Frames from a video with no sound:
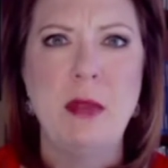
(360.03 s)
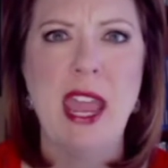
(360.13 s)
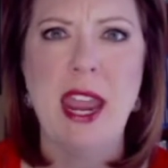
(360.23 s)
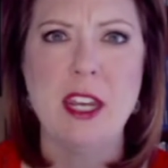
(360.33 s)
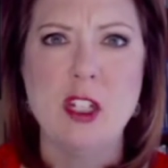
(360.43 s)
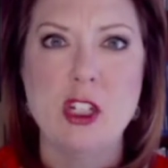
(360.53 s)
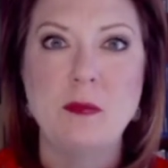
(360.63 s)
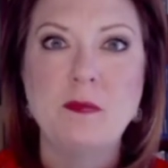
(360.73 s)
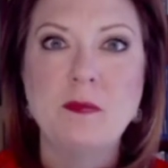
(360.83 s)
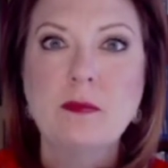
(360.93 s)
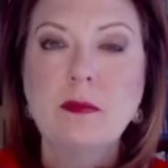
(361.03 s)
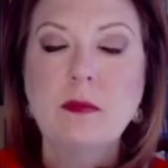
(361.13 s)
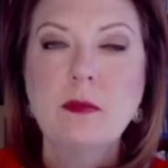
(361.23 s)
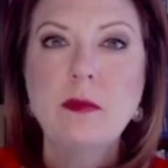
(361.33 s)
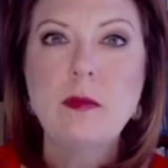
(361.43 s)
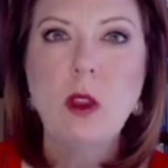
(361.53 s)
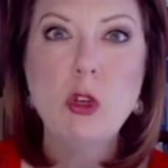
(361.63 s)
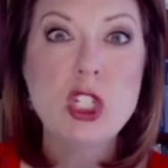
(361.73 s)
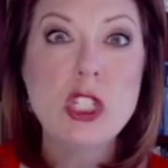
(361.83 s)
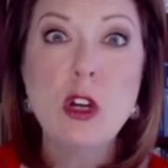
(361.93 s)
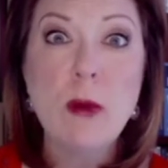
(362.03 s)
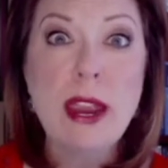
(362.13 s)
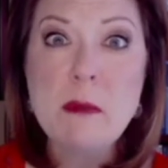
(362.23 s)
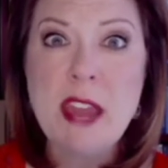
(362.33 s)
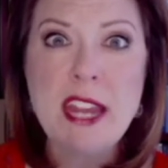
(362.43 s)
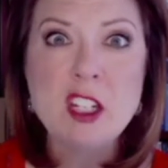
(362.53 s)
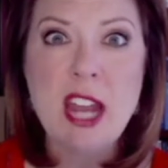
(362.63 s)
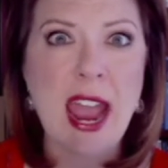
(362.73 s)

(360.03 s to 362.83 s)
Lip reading: page, which is a great page to